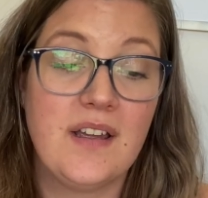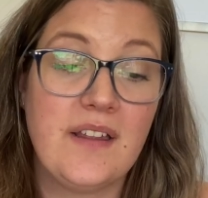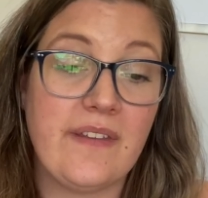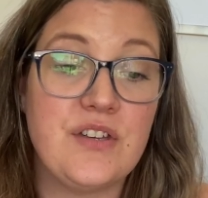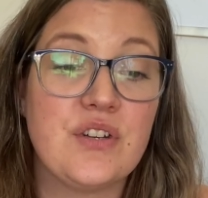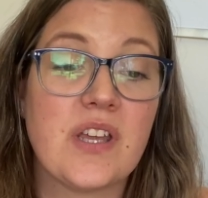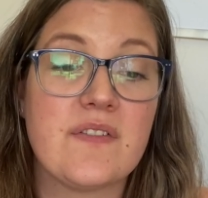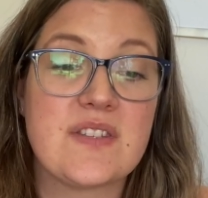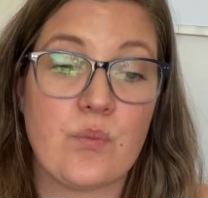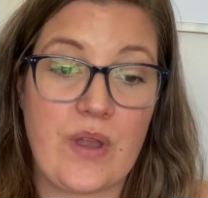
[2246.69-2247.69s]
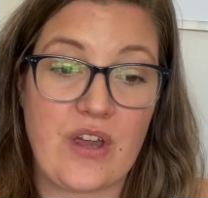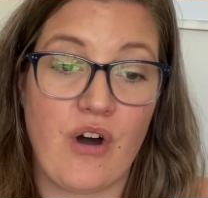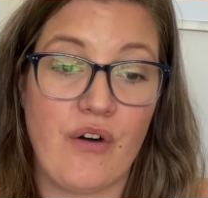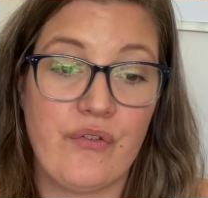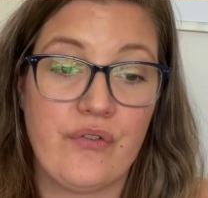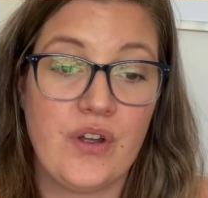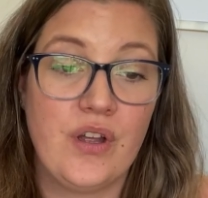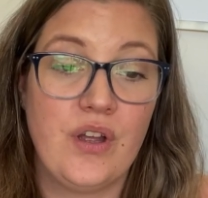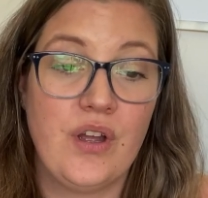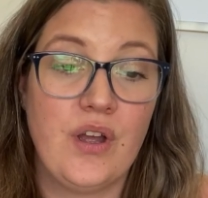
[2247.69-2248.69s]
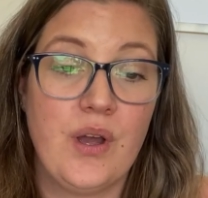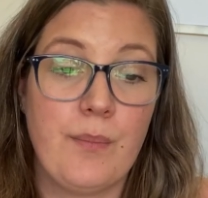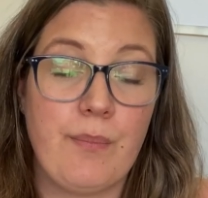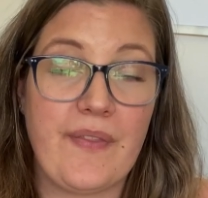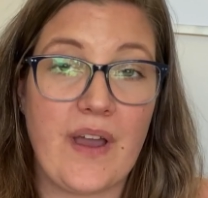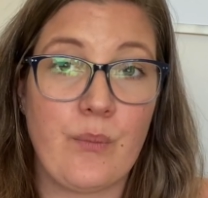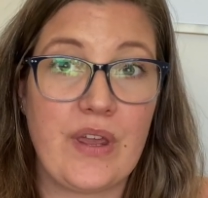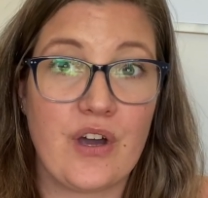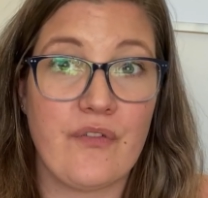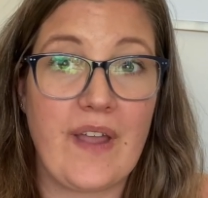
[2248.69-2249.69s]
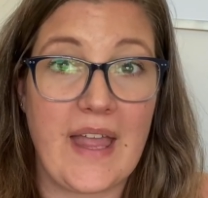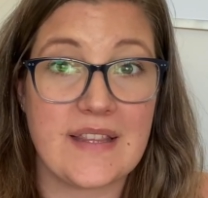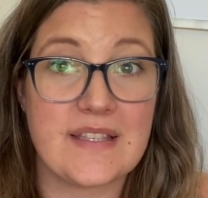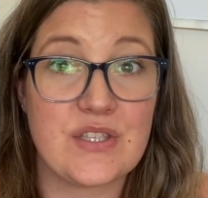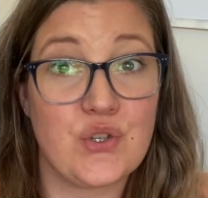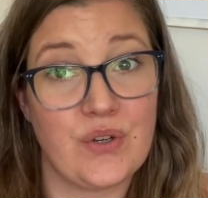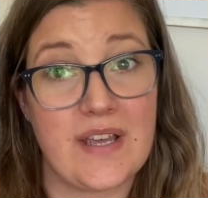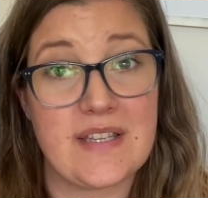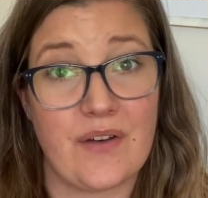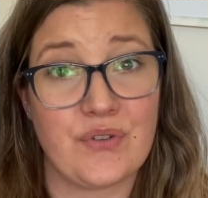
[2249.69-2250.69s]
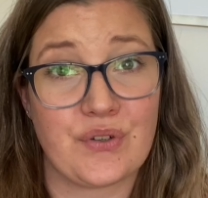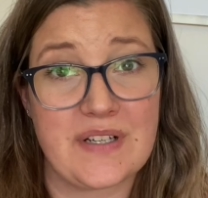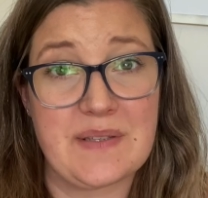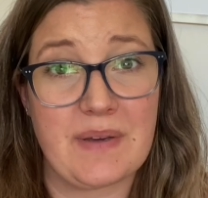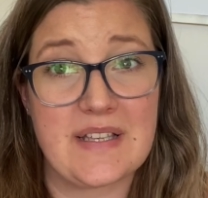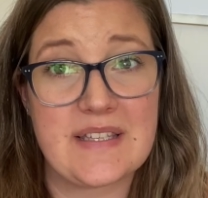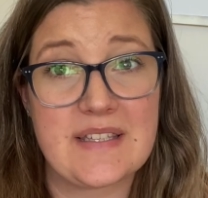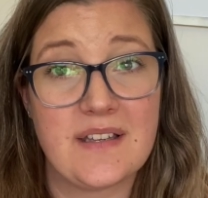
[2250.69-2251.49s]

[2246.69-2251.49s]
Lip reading: They do give us a week off, but that week off ends 2 days after Christmas.